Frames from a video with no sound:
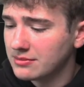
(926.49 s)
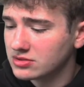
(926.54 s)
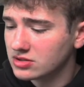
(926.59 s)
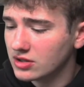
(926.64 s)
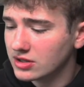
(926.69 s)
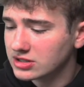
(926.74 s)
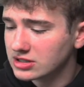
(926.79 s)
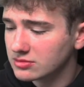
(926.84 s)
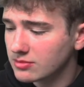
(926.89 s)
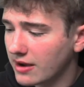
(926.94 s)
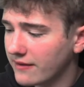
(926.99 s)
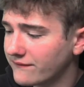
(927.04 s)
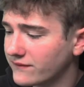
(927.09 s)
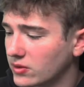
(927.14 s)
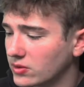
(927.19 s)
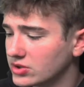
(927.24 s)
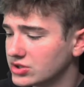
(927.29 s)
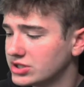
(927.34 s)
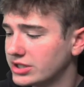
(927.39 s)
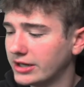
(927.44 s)
So this is my
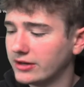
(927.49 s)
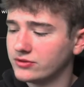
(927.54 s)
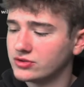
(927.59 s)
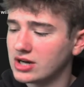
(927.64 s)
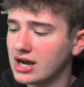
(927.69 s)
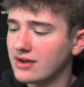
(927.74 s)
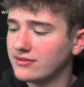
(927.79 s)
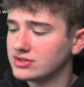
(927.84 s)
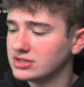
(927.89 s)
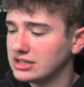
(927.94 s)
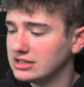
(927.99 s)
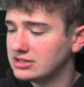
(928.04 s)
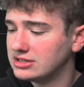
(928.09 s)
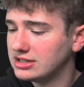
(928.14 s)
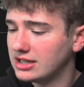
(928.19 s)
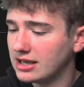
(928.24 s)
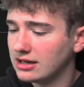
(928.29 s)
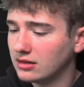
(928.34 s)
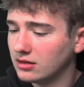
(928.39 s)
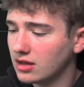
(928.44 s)
first year of Travis
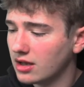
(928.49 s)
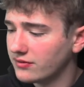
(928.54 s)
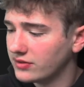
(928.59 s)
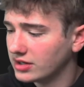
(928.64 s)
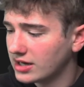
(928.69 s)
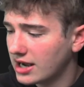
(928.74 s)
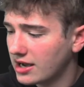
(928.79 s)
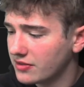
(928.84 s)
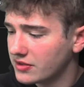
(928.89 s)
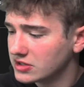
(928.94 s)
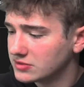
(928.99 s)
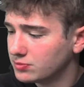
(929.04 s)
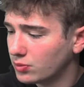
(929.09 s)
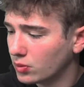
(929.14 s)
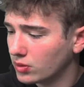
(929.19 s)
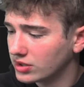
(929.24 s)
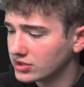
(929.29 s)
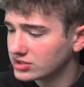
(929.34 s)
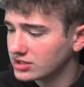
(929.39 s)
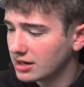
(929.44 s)
Etienne. Loving how this
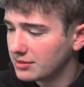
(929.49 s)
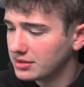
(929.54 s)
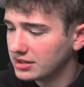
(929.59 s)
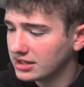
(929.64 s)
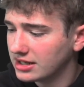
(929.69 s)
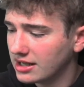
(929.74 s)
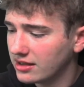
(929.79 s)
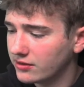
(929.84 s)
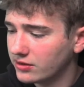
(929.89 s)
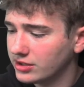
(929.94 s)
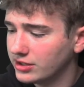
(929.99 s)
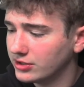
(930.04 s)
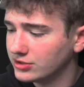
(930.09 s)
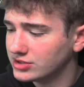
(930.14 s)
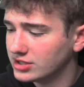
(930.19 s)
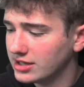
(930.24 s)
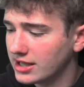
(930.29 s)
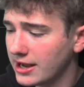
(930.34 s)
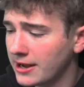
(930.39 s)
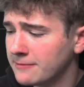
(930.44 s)
board is coming together here
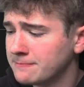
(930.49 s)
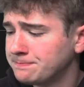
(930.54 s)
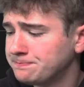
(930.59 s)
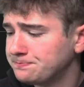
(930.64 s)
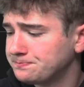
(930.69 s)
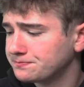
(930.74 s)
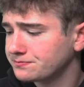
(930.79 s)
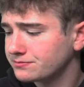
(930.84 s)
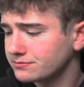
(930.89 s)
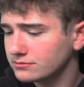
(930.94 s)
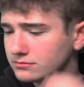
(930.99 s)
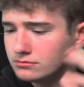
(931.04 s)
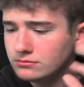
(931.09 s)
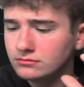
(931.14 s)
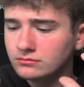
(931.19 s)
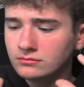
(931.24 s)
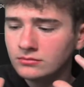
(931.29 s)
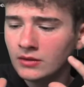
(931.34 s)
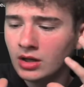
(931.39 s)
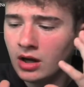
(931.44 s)
today.
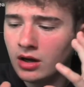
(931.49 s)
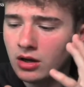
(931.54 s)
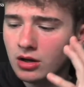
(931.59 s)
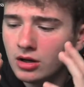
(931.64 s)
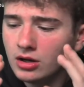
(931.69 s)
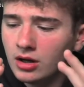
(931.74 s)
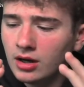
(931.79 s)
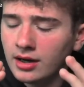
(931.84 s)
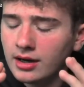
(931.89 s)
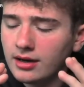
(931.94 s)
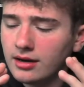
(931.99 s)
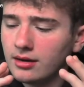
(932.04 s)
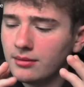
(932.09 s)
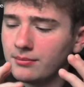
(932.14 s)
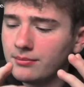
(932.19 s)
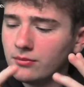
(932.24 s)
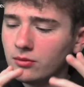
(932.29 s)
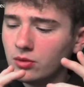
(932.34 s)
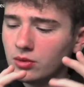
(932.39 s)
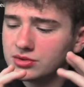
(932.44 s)

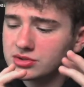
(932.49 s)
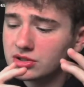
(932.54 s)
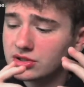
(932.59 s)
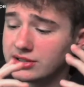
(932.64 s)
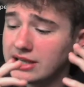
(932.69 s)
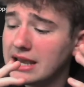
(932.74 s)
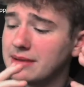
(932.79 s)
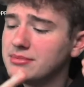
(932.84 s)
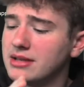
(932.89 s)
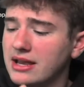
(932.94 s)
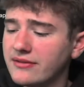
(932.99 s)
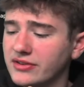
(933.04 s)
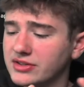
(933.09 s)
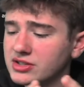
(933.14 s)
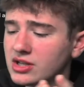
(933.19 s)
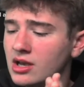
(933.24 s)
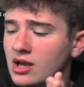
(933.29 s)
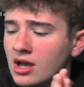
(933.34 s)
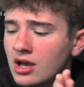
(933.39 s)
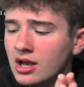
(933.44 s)
What was it? Gabe
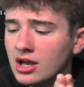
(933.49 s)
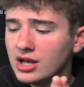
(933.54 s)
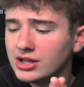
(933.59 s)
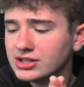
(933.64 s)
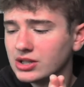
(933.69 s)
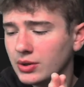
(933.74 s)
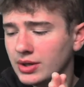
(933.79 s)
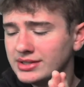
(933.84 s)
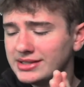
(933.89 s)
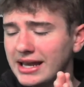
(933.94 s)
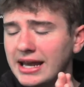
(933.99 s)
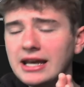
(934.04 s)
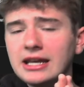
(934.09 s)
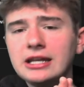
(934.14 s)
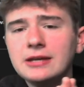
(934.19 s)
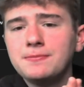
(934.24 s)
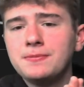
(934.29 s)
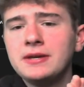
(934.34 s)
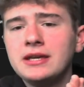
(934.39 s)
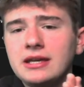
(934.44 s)
Davis. So his
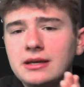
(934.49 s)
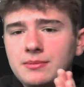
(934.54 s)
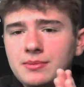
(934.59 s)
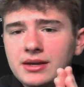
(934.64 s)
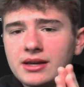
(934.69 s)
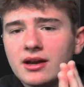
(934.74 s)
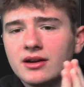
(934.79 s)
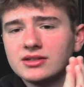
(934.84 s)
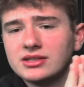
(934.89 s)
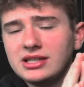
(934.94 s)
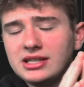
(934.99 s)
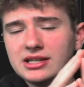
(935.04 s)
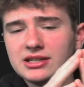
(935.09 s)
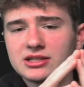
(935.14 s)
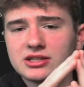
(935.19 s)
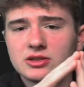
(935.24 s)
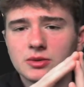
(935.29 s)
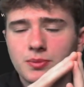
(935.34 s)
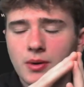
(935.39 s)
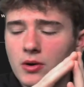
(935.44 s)
ADP, because he
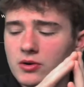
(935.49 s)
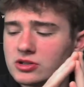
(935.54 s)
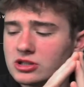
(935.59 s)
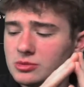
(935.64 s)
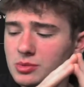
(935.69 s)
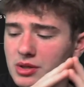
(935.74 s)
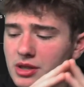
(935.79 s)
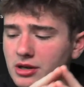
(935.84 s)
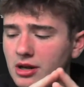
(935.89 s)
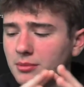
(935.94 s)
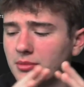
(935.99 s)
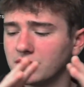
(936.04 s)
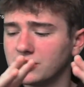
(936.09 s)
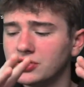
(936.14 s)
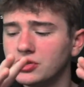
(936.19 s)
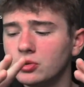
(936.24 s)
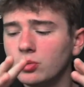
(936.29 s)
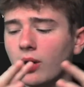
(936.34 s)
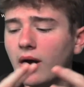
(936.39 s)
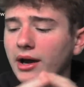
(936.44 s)
is supposed to be the number
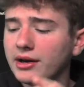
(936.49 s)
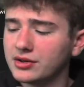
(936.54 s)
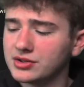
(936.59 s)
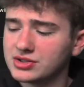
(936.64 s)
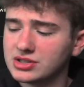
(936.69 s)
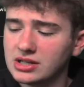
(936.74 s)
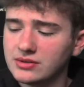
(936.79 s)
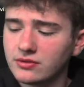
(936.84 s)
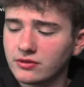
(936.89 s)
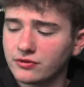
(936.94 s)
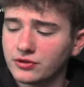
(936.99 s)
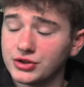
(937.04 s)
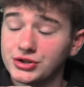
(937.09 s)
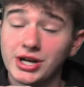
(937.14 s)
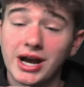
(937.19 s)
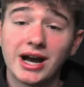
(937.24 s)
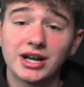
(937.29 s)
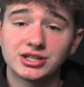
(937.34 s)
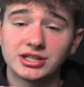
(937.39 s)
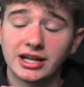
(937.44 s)
2 wide receiver for
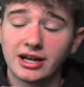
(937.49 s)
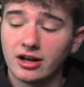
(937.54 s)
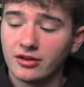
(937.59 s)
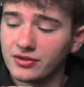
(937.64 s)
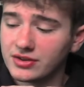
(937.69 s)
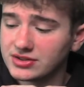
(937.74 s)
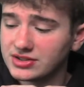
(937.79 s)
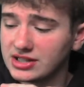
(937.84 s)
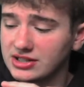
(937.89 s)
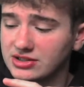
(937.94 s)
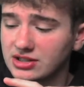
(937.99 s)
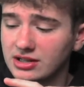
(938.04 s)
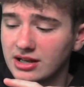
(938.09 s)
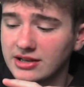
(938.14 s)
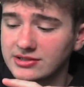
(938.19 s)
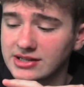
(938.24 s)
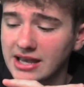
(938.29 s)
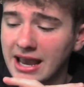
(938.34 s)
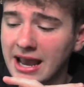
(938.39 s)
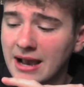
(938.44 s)
Josh Allen this season,
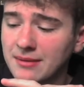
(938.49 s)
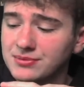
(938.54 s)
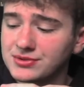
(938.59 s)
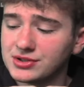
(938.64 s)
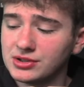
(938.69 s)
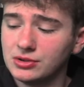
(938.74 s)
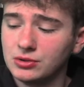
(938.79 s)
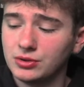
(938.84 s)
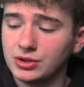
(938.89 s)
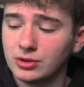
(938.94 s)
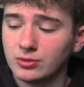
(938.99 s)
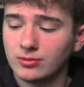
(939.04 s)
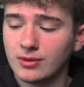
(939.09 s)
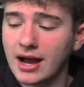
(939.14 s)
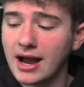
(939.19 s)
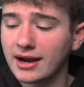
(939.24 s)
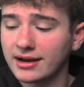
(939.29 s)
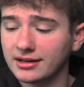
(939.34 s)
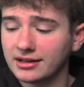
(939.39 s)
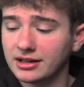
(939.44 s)
has absolutely
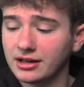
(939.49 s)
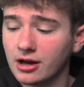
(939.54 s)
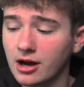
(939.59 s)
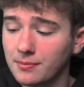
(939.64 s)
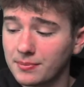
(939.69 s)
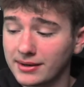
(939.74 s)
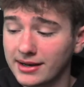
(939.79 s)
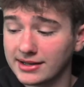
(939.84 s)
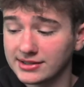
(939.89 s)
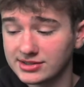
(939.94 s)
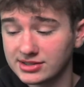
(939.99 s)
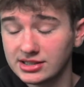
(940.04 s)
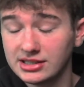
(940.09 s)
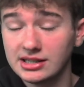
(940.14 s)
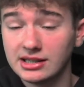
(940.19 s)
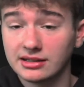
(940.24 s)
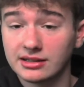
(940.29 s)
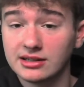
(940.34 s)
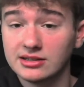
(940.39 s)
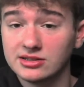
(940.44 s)
rocketed up, and I see
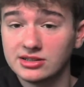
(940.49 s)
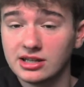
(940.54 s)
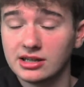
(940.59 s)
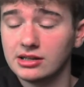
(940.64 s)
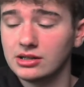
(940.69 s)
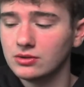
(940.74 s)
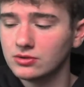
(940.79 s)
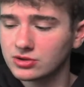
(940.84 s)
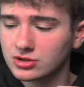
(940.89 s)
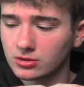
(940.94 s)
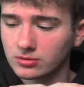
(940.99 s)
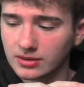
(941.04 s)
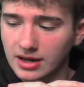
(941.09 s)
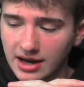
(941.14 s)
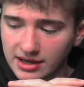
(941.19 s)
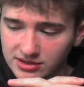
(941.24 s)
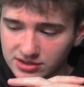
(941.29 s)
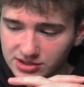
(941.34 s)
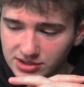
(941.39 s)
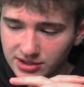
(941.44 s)
it continues to
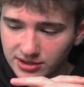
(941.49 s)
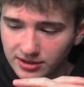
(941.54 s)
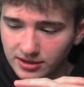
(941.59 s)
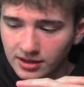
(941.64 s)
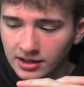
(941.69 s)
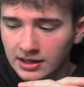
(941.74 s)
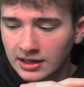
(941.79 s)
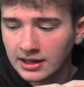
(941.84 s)
rise here.